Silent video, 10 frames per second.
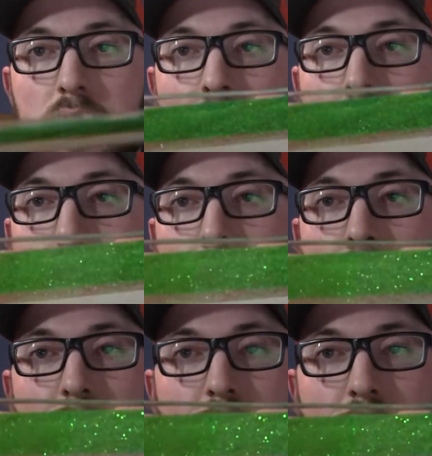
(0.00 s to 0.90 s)
This was
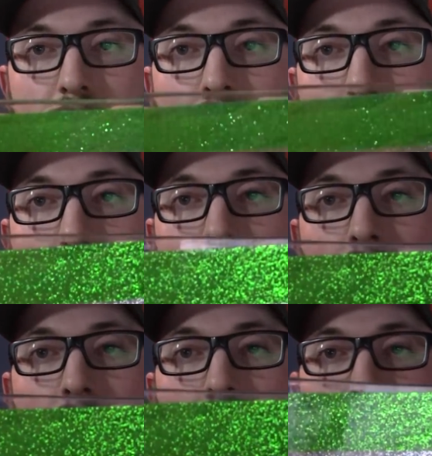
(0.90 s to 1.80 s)
just a
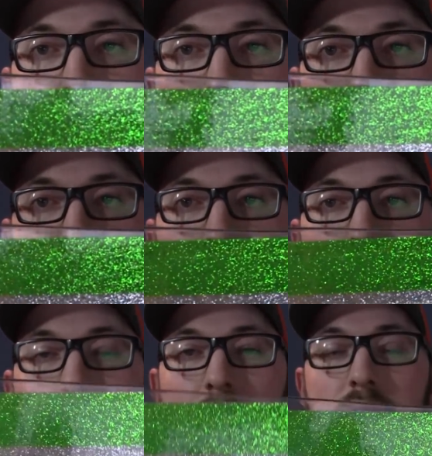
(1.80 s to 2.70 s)
standard
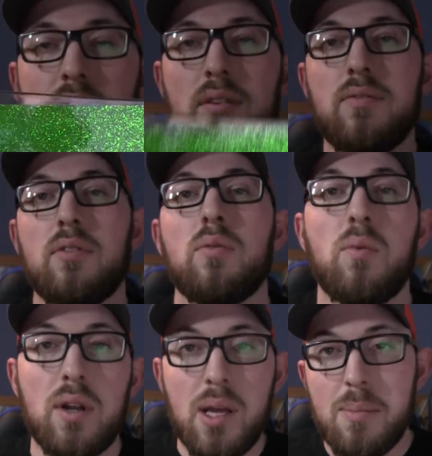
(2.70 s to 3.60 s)
green and silver
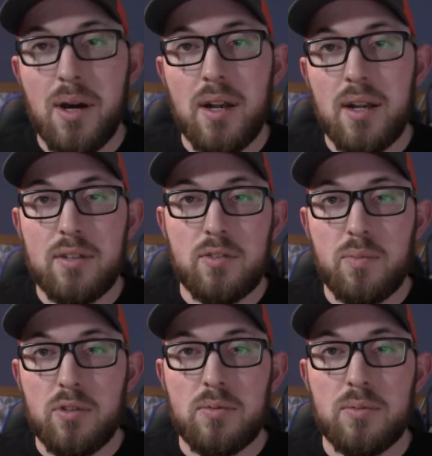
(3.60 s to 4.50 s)
when I bought it at the
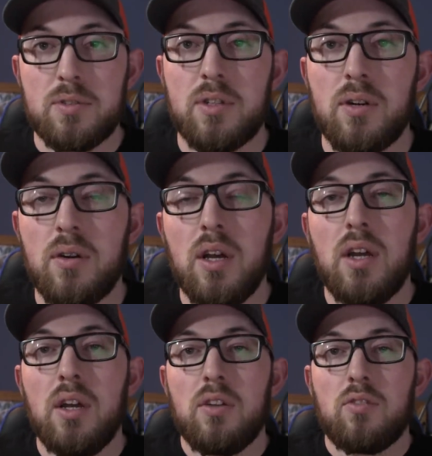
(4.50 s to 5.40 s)
sportsman show.
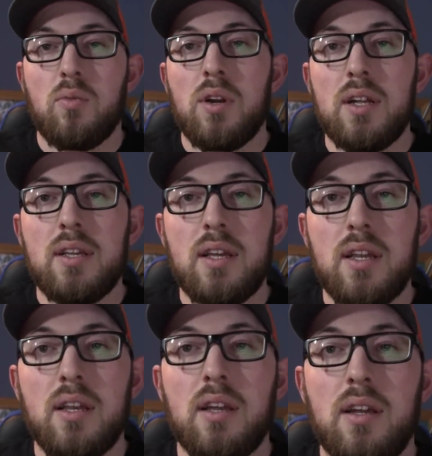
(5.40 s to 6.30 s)
So what I
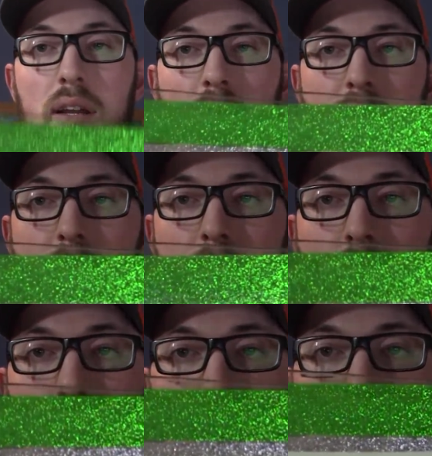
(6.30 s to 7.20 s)
did is I
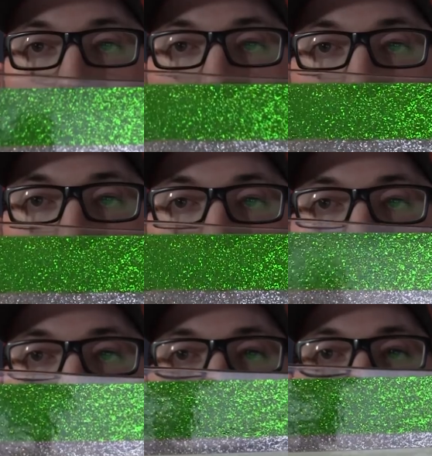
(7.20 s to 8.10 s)
took a
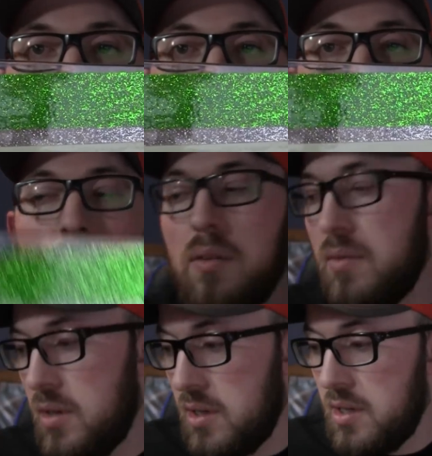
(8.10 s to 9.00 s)
strip of glow.
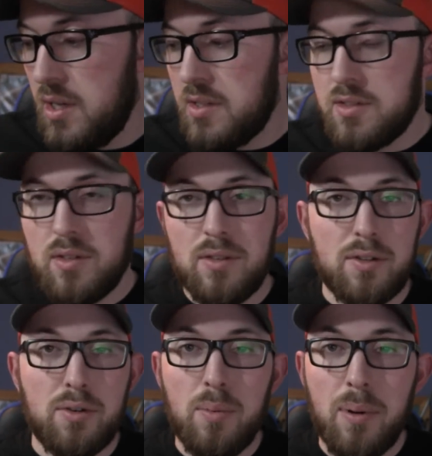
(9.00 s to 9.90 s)
And so the
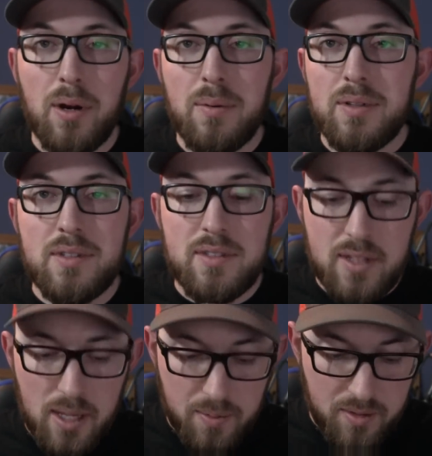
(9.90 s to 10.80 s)
cool part about these
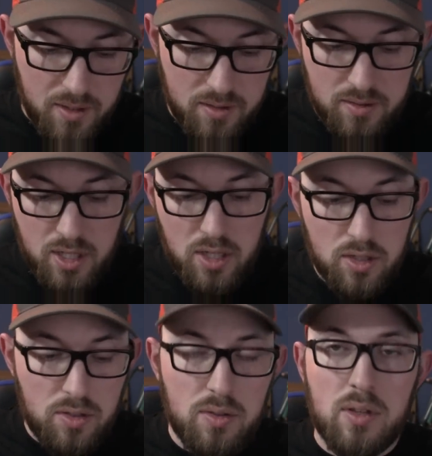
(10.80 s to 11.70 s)
tape deals,
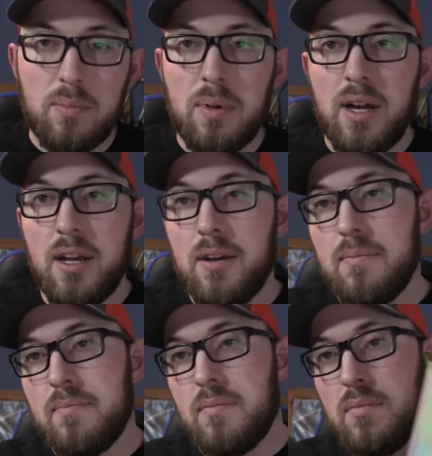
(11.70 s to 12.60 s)
you can buy
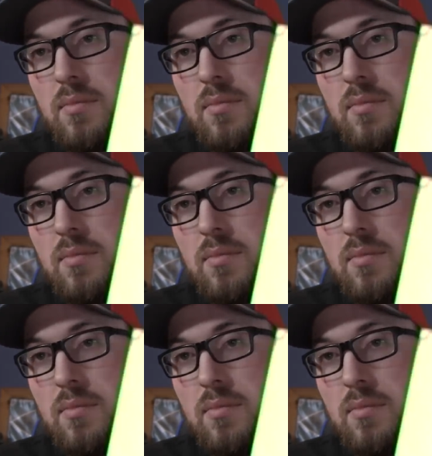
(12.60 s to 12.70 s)
them